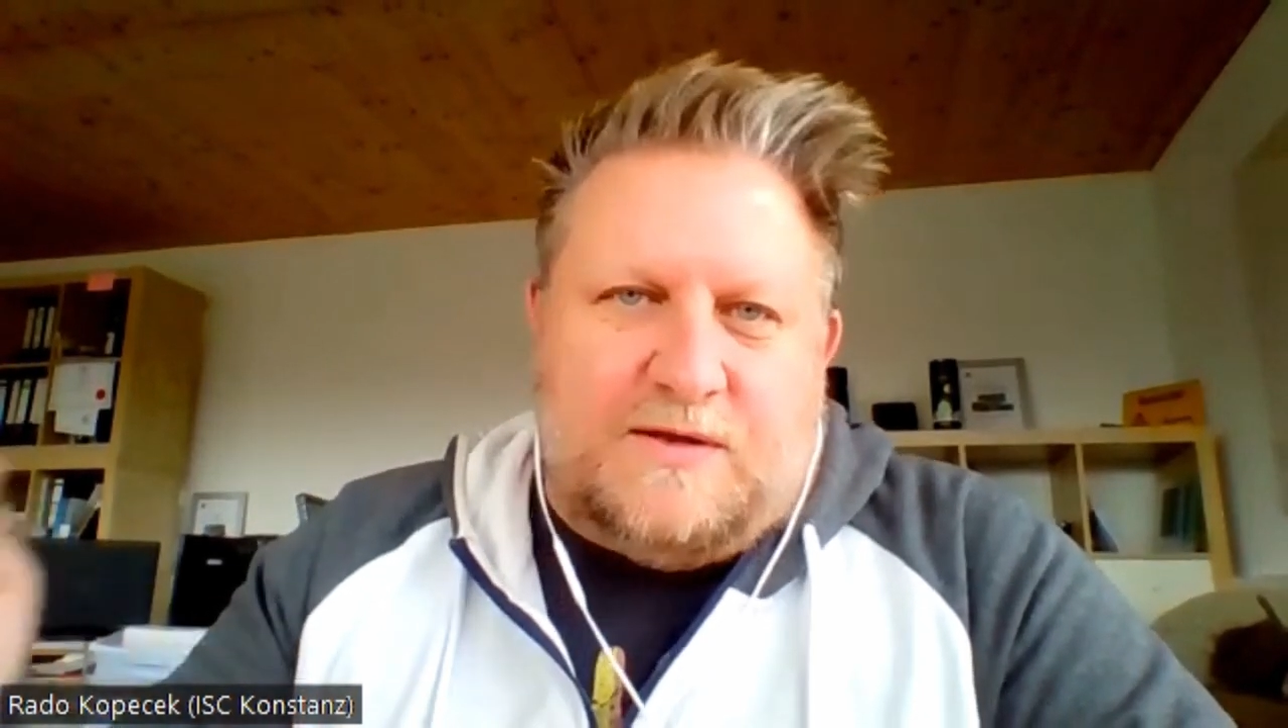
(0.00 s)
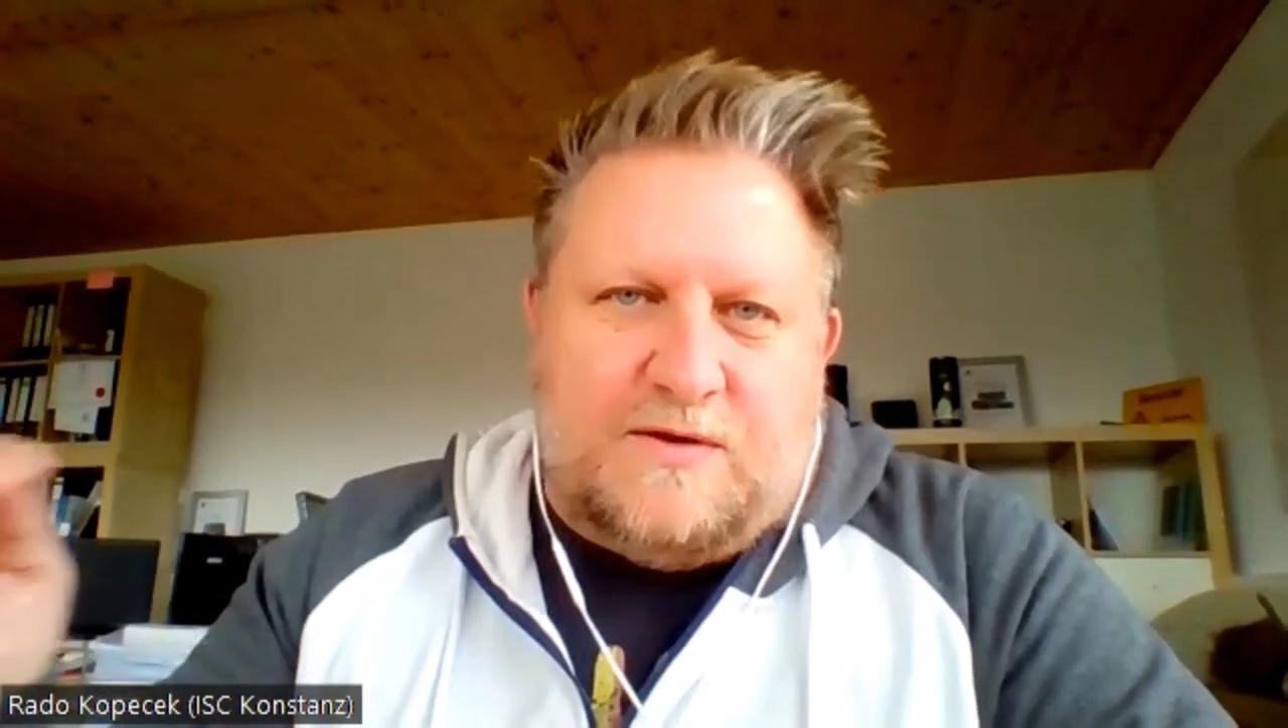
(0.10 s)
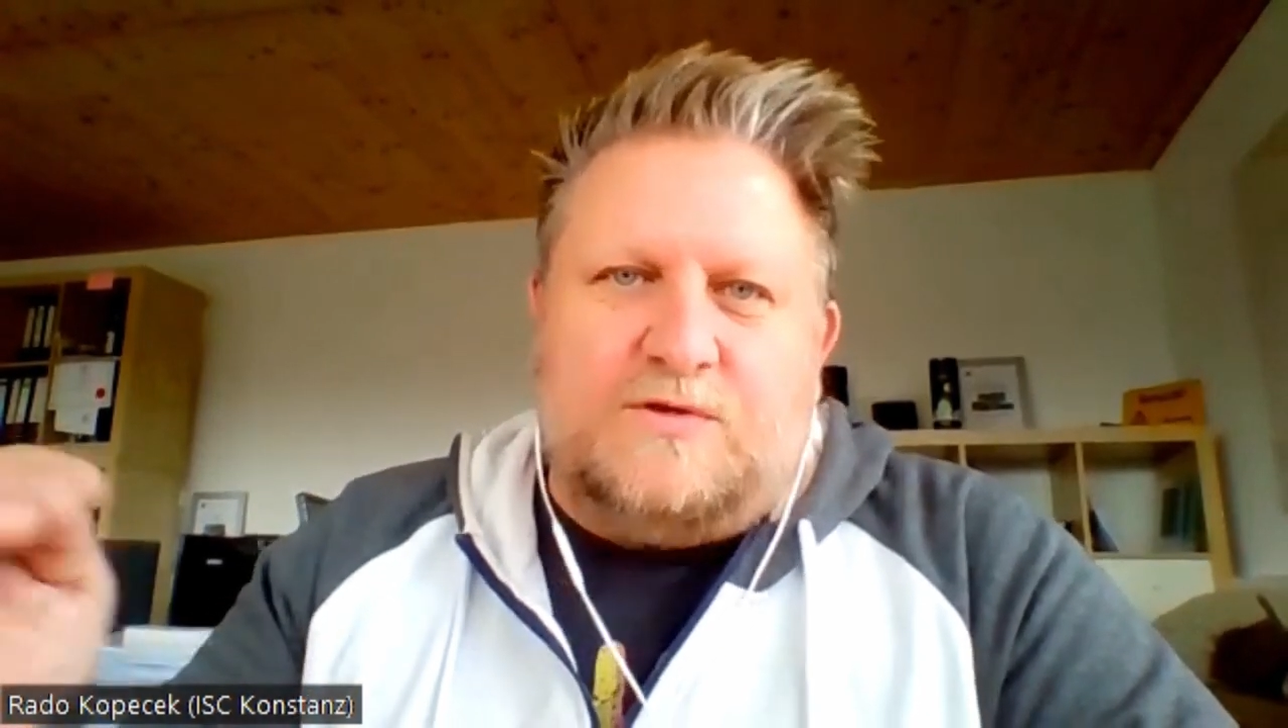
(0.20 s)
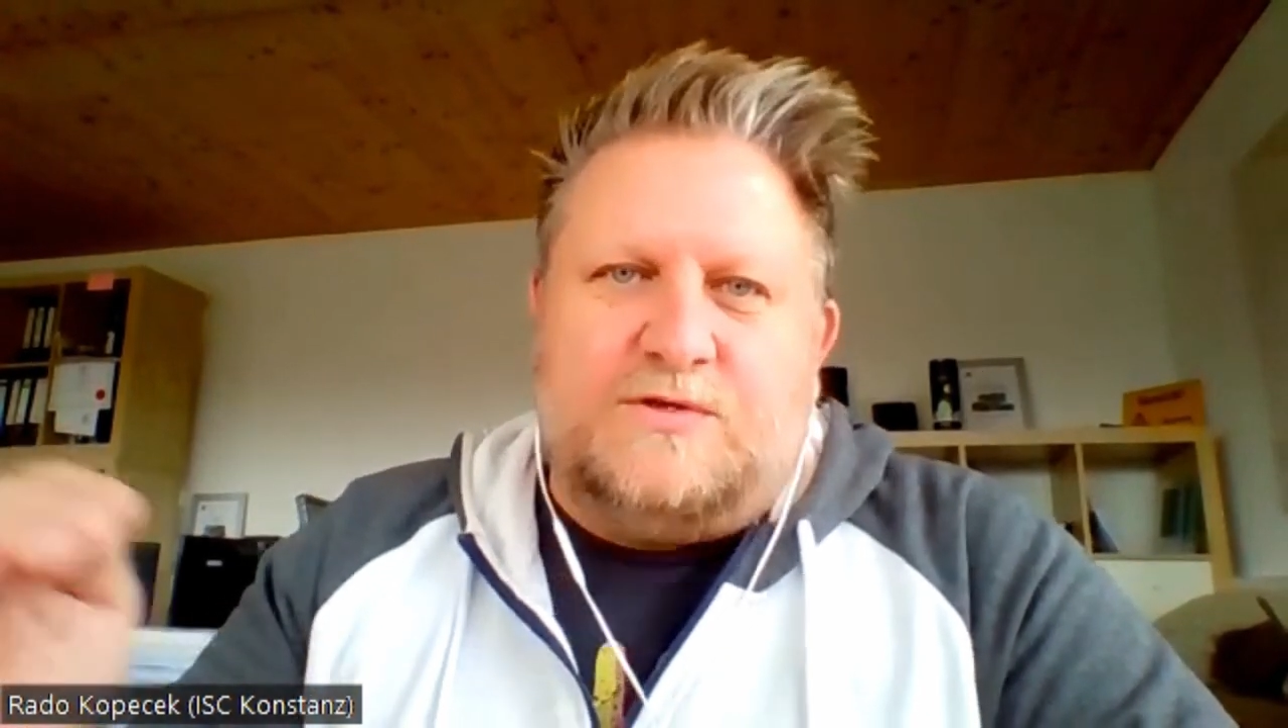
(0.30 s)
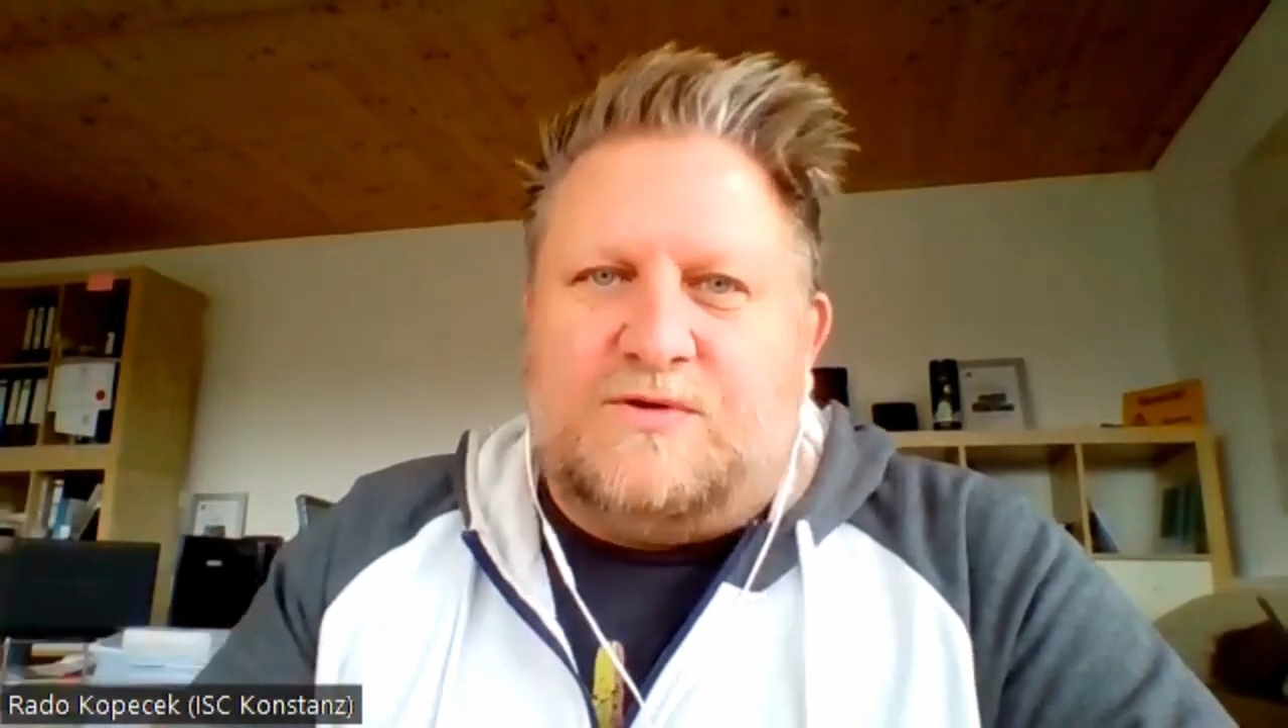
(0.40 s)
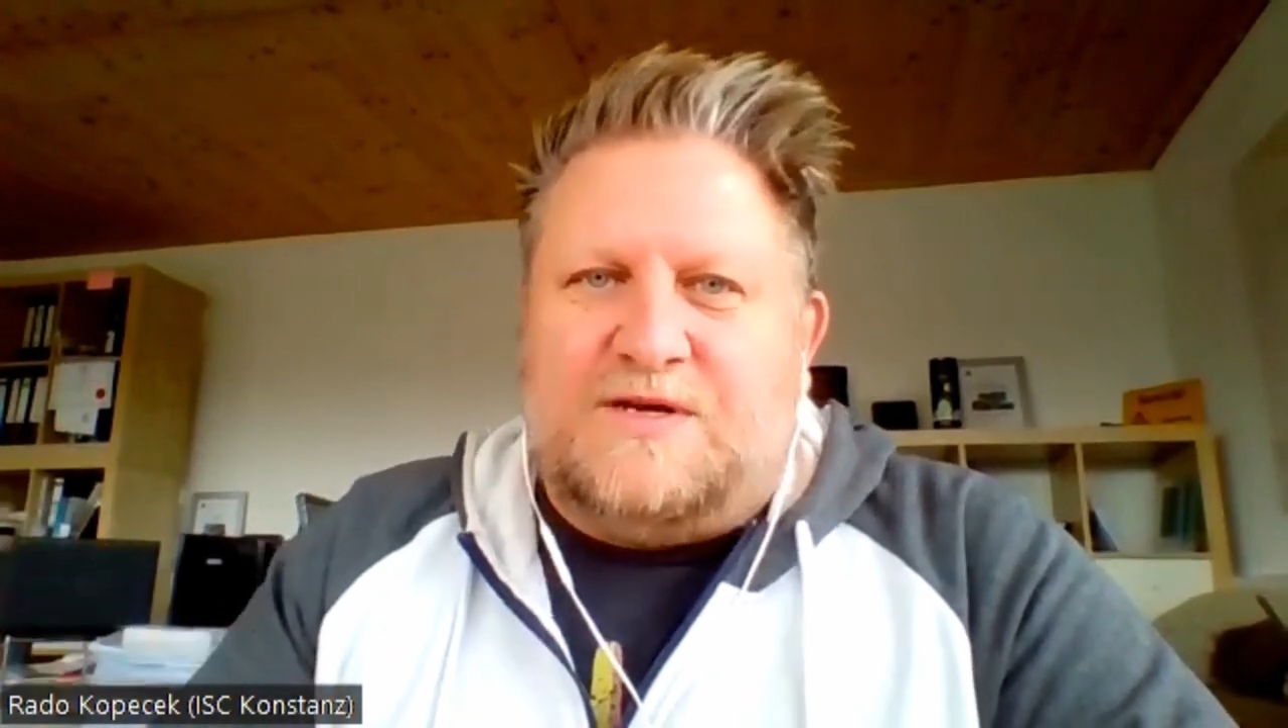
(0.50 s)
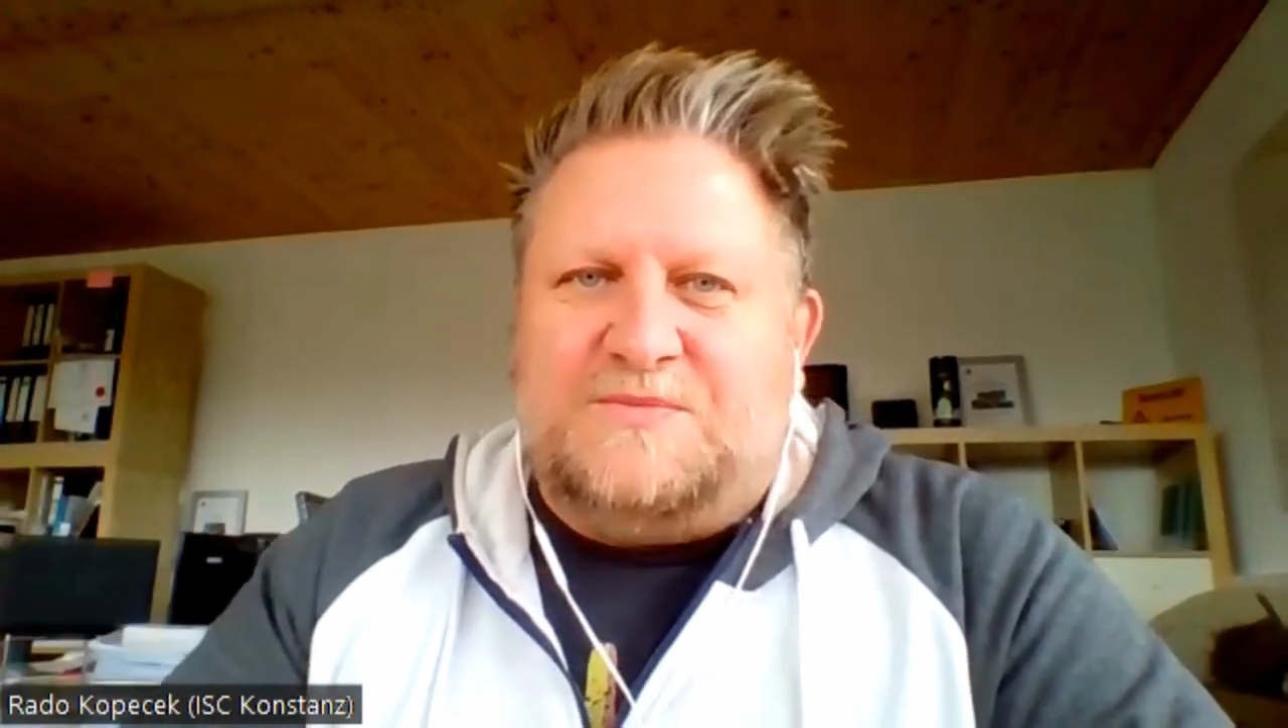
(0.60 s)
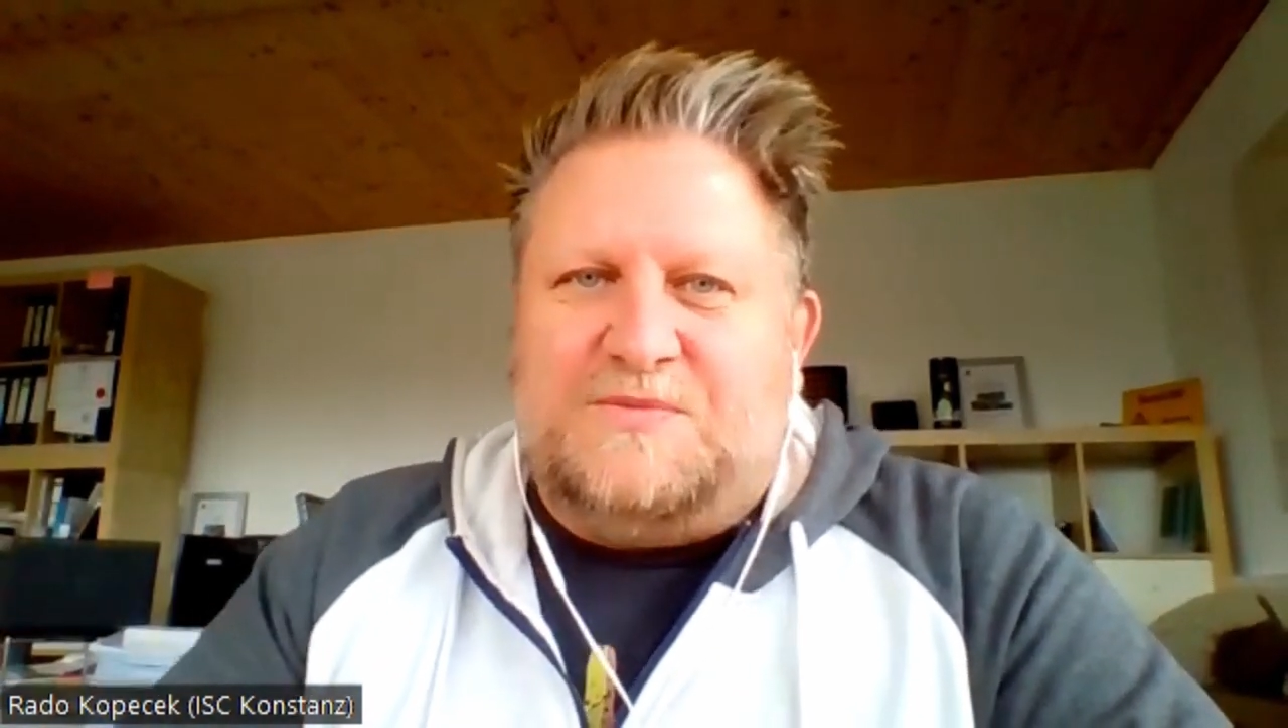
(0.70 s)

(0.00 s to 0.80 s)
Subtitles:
then also come